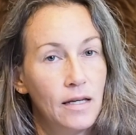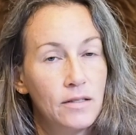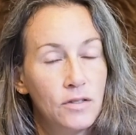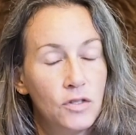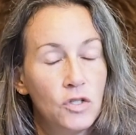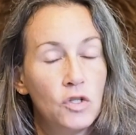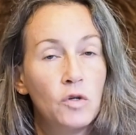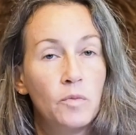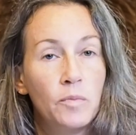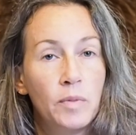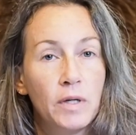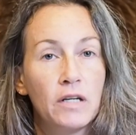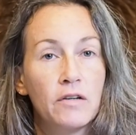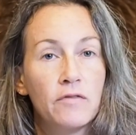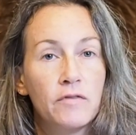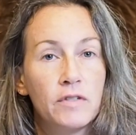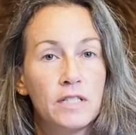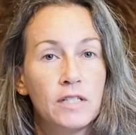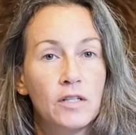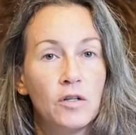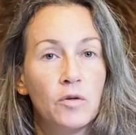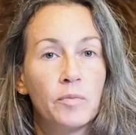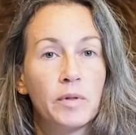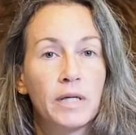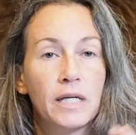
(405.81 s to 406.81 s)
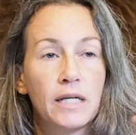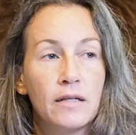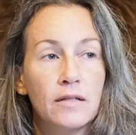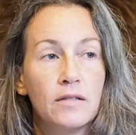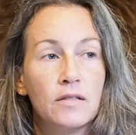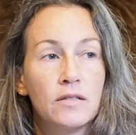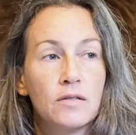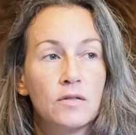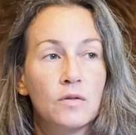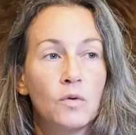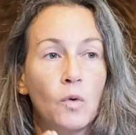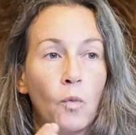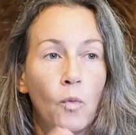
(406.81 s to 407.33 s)
too big of a deal
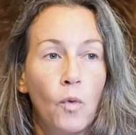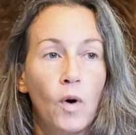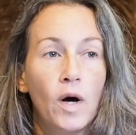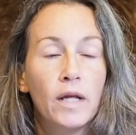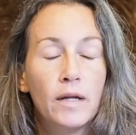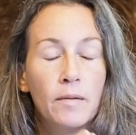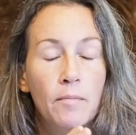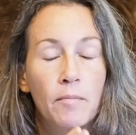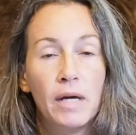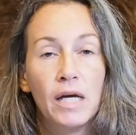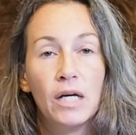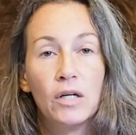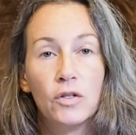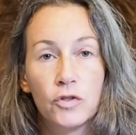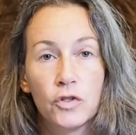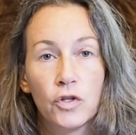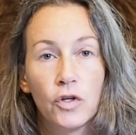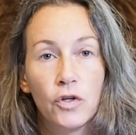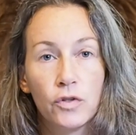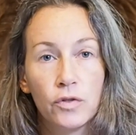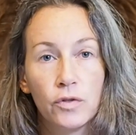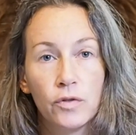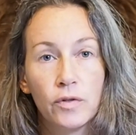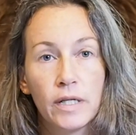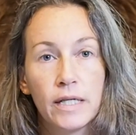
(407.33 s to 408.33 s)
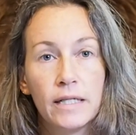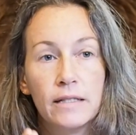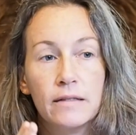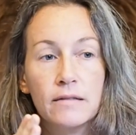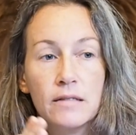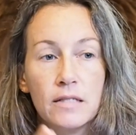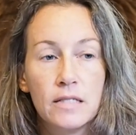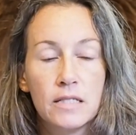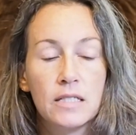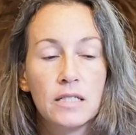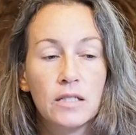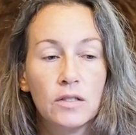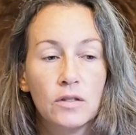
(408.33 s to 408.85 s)
because one male turtle can
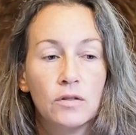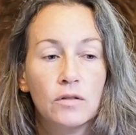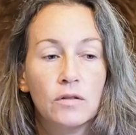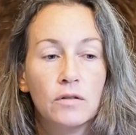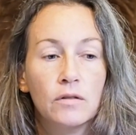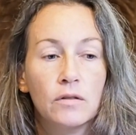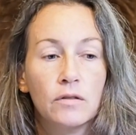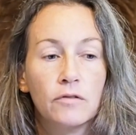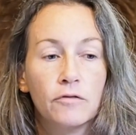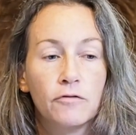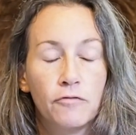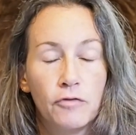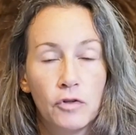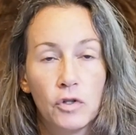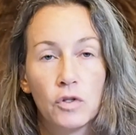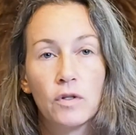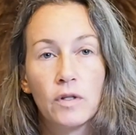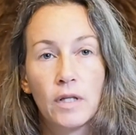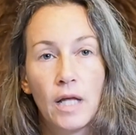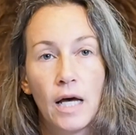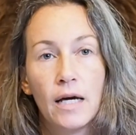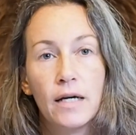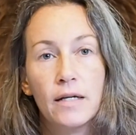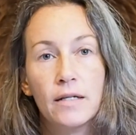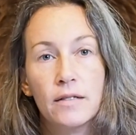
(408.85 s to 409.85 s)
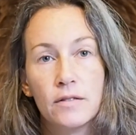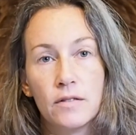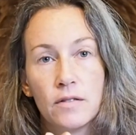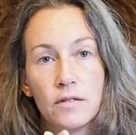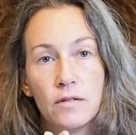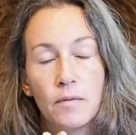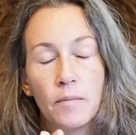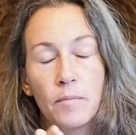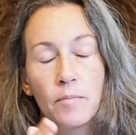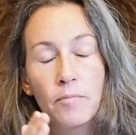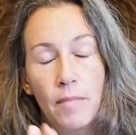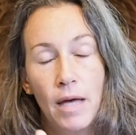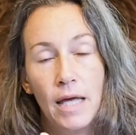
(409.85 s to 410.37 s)
still fertilize
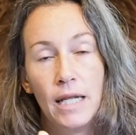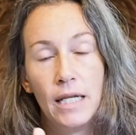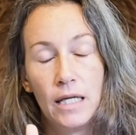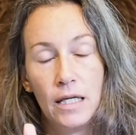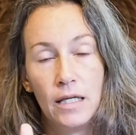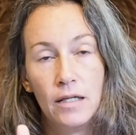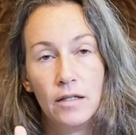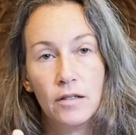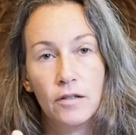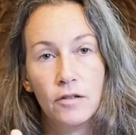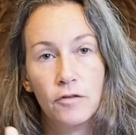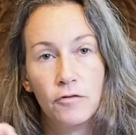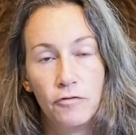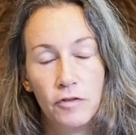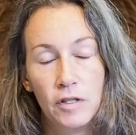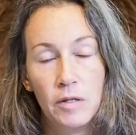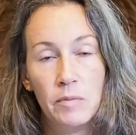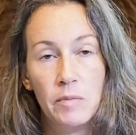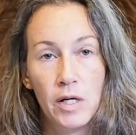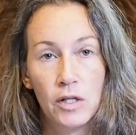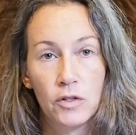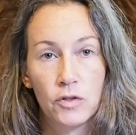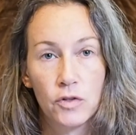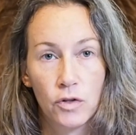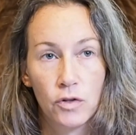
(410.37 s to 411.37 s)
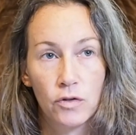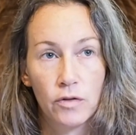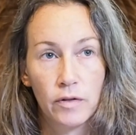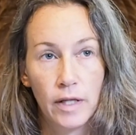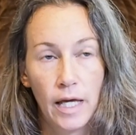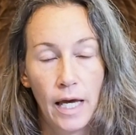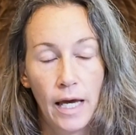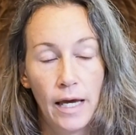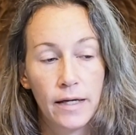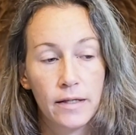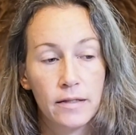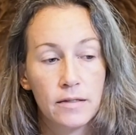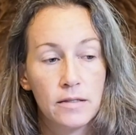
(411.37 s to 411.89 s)
many female turtle
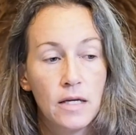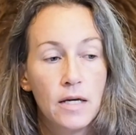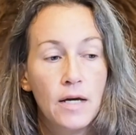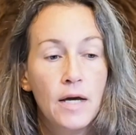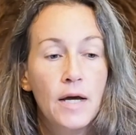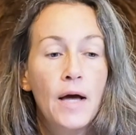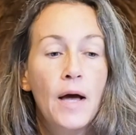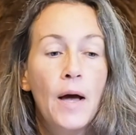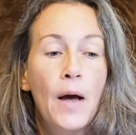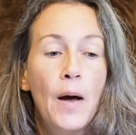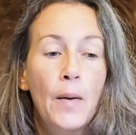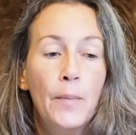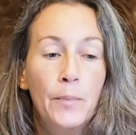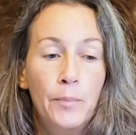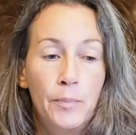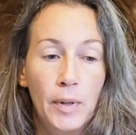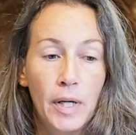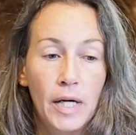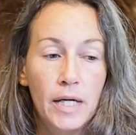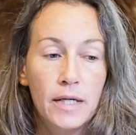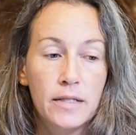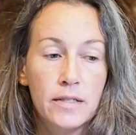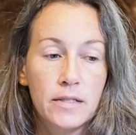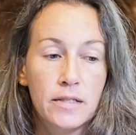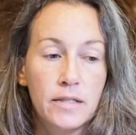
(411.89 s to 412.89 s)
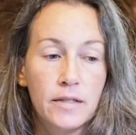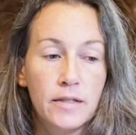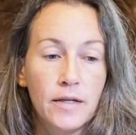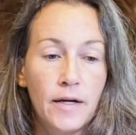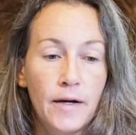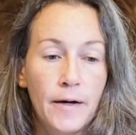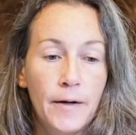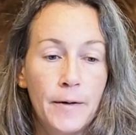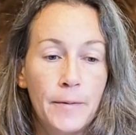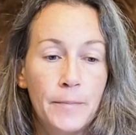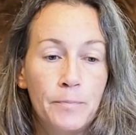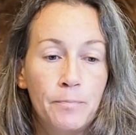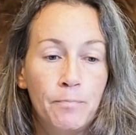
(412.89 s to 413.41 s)
eggs. But
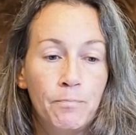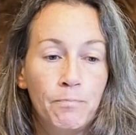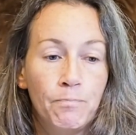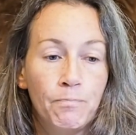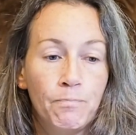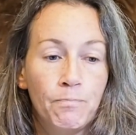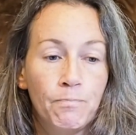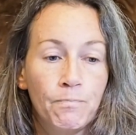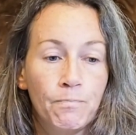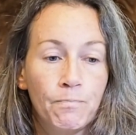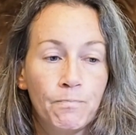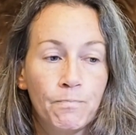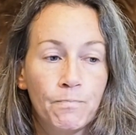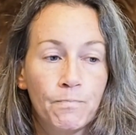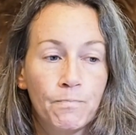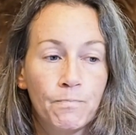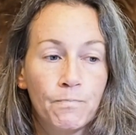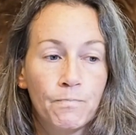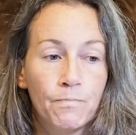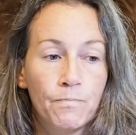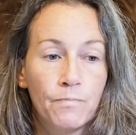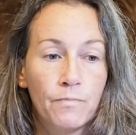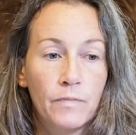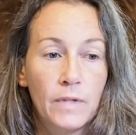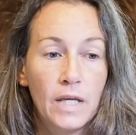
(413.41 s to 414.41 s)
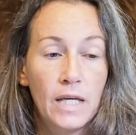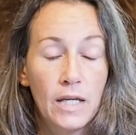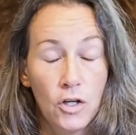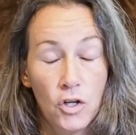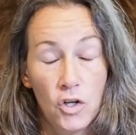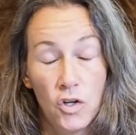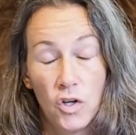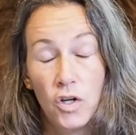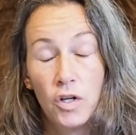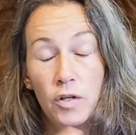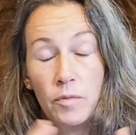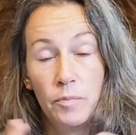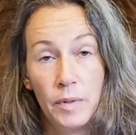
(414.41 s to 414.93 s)
um, it
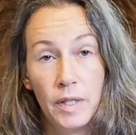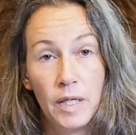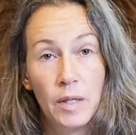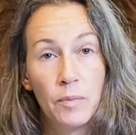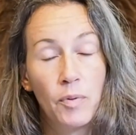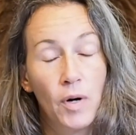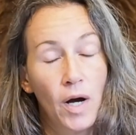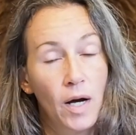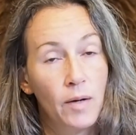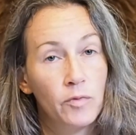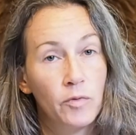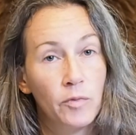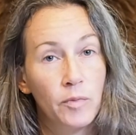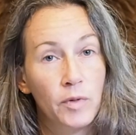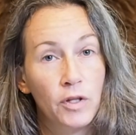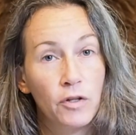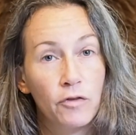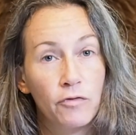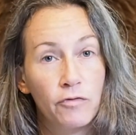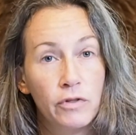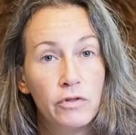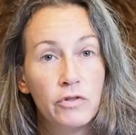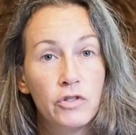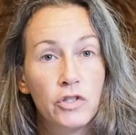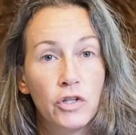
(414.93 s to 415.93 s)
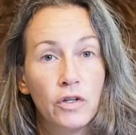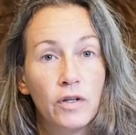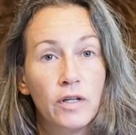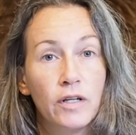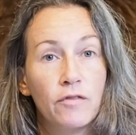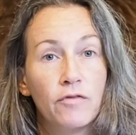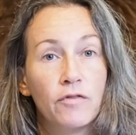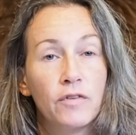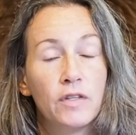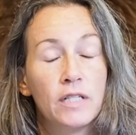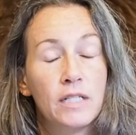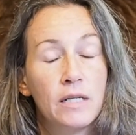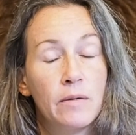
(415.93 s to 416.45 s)
could be a problem in the future
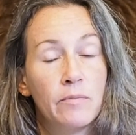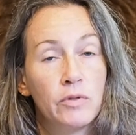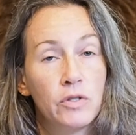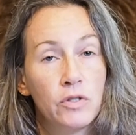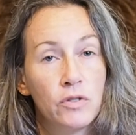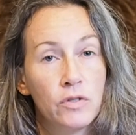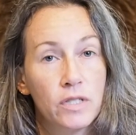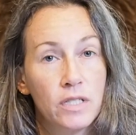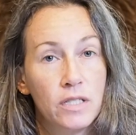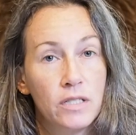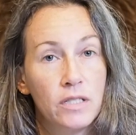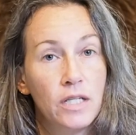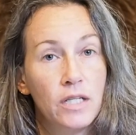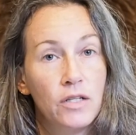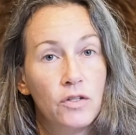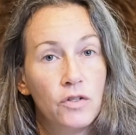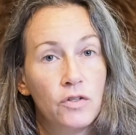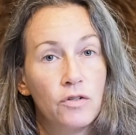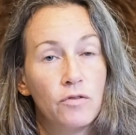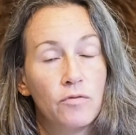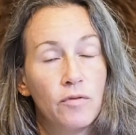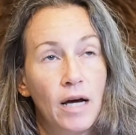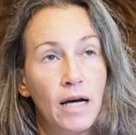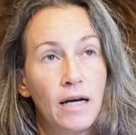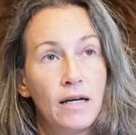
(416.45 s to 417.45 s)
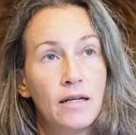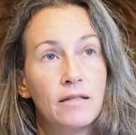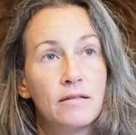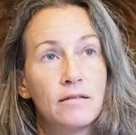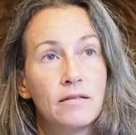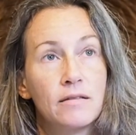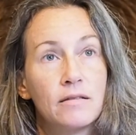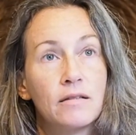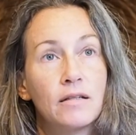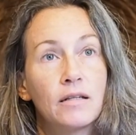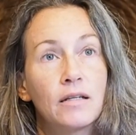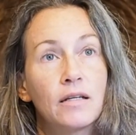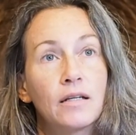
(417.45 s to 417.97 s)
if the temperatures continue to
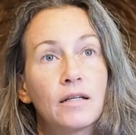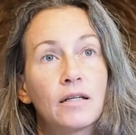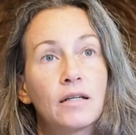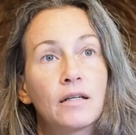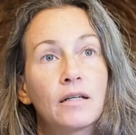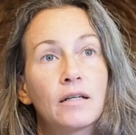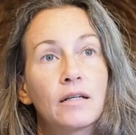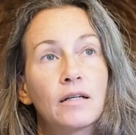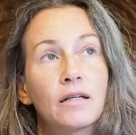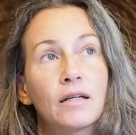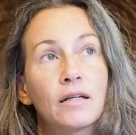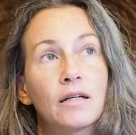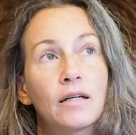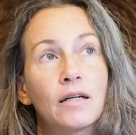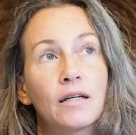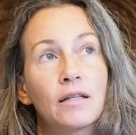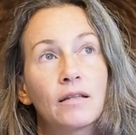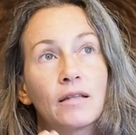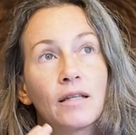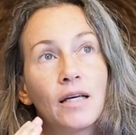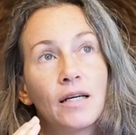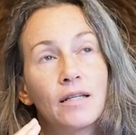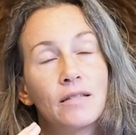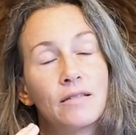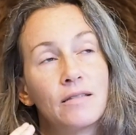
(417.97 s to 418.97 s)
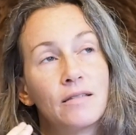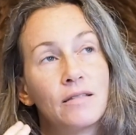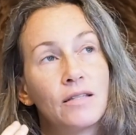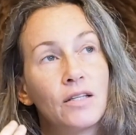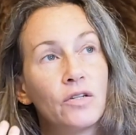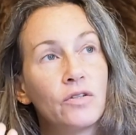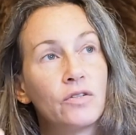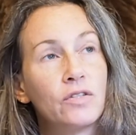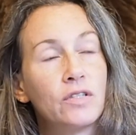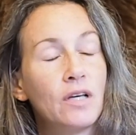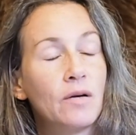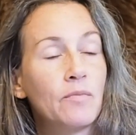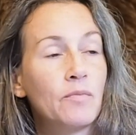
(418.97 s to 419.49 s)
rise unless
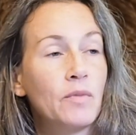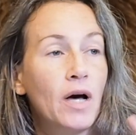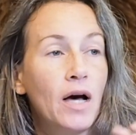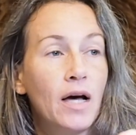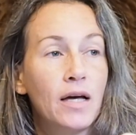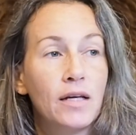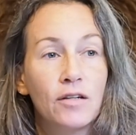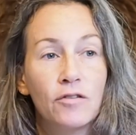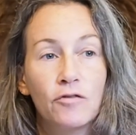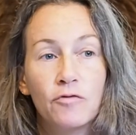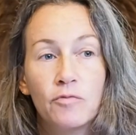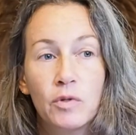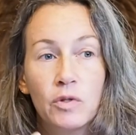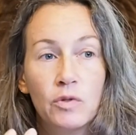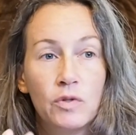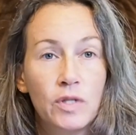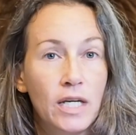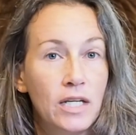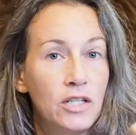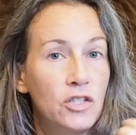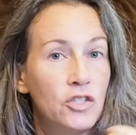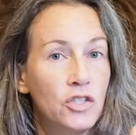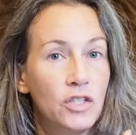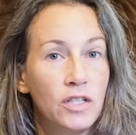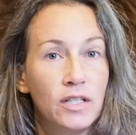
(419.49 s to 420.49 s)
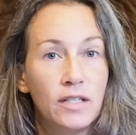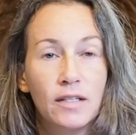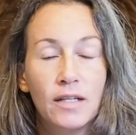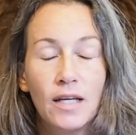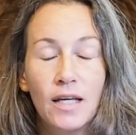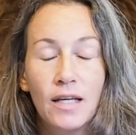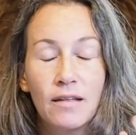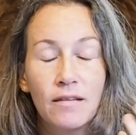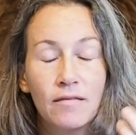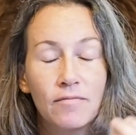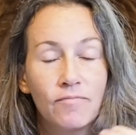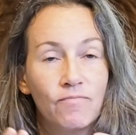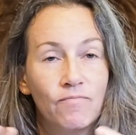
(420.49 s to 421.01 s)
there's some kind of mutation
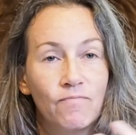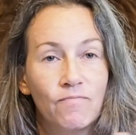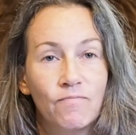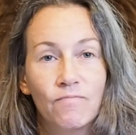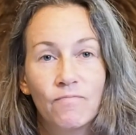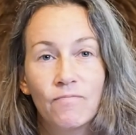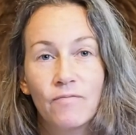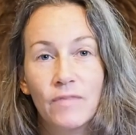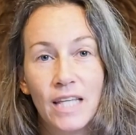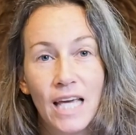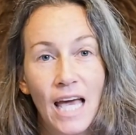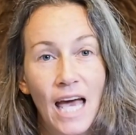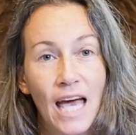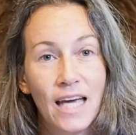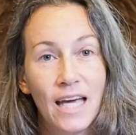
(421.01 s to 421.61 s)
in the